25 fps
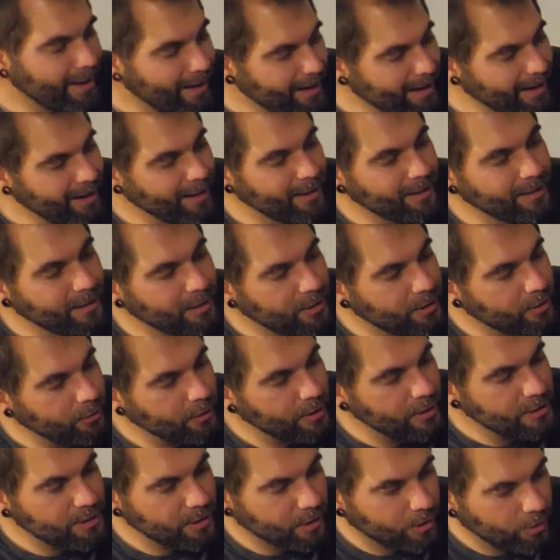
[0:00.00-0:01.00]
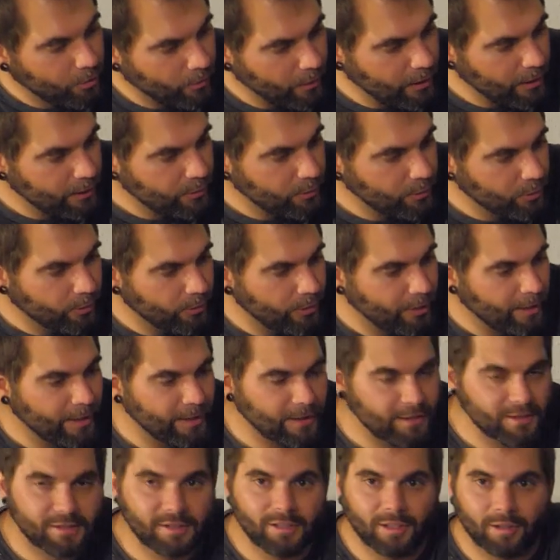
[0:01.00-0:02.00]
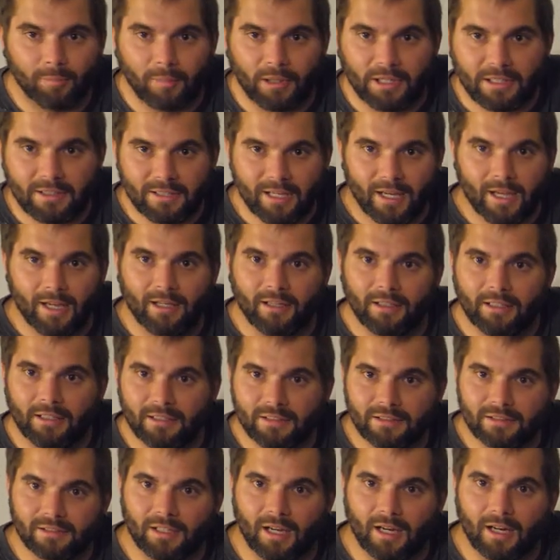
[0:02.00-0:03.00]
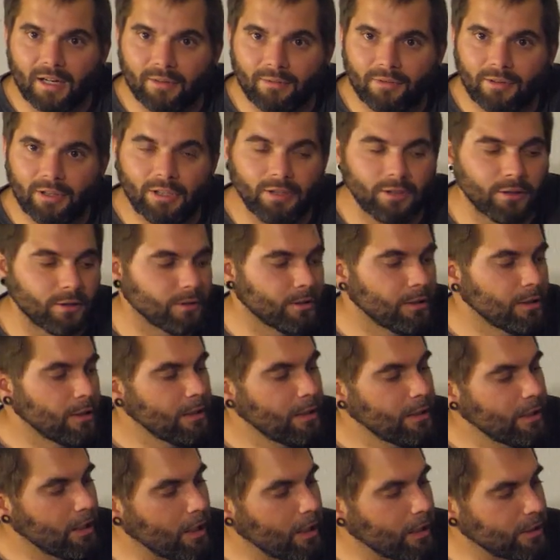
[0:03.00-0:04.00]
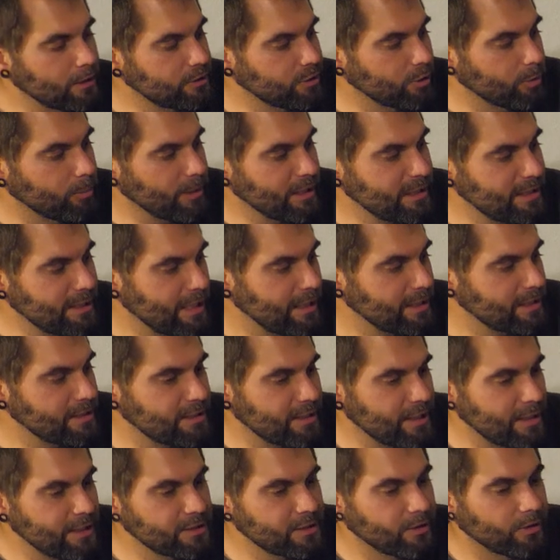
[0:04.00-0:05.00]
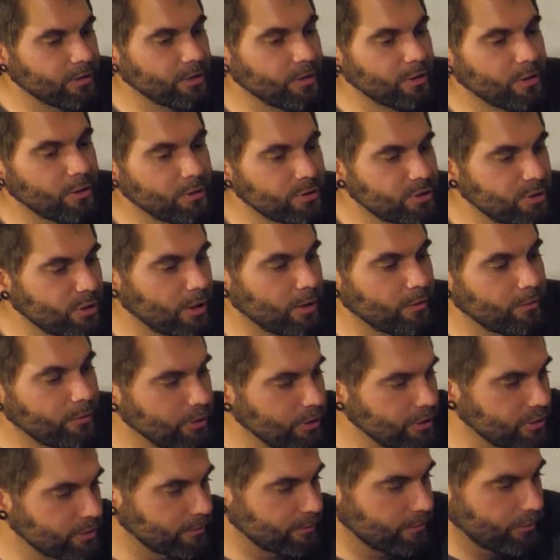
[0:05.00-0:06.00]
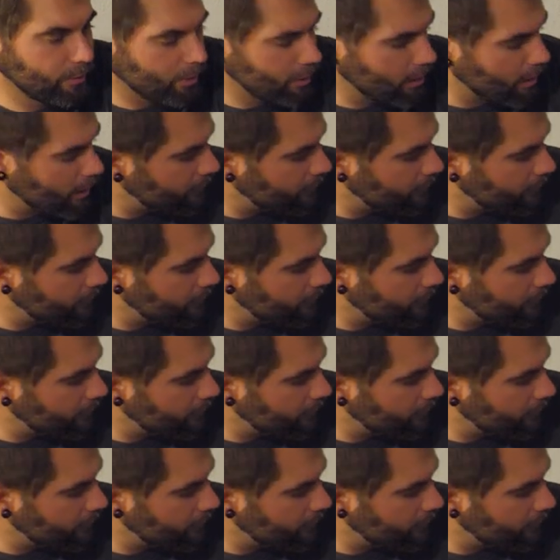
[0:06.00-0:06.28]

and it creates a cradle that I can stick my tent inside of here uh, so my tent stays on the load shelf and doesn't fall